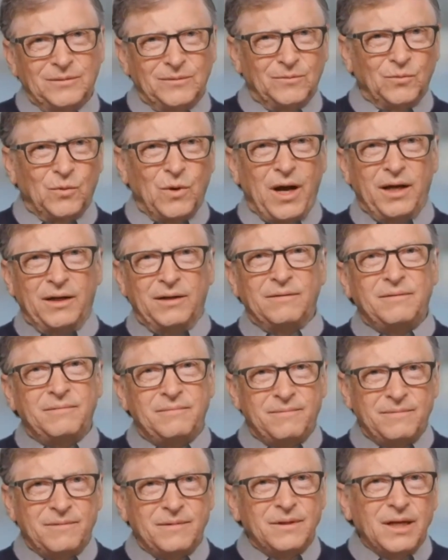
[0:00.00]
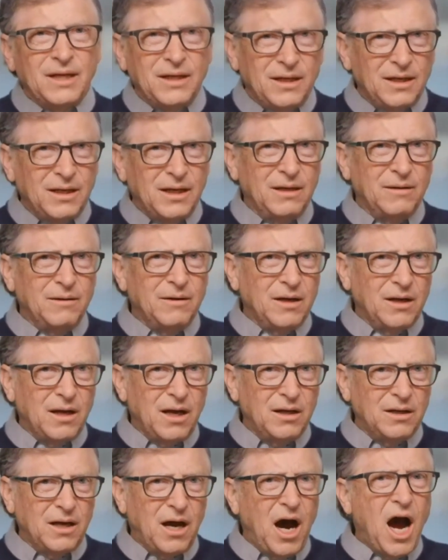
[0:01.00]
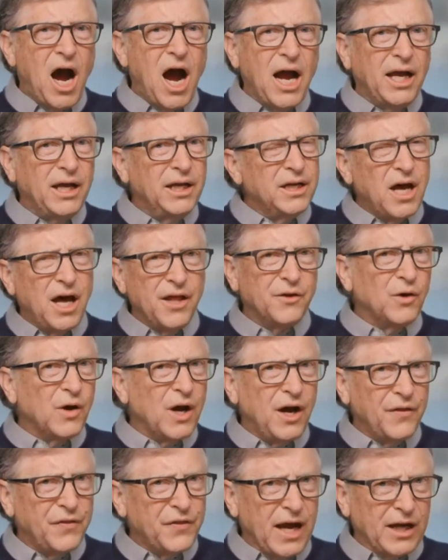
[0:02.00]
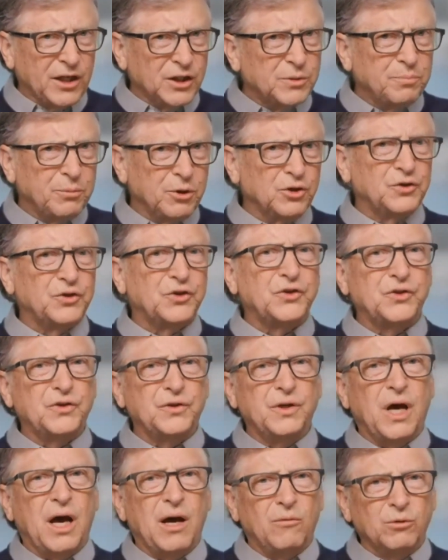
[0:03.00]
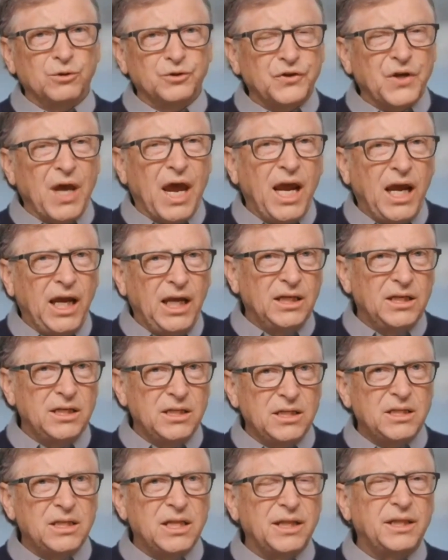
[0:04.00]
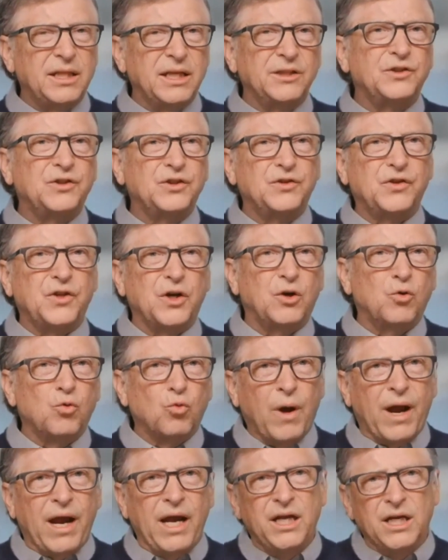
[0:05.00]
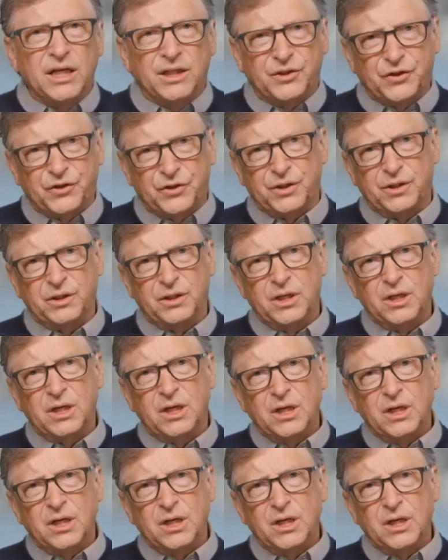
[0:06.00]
when I and other health experts were saying that this is the greatest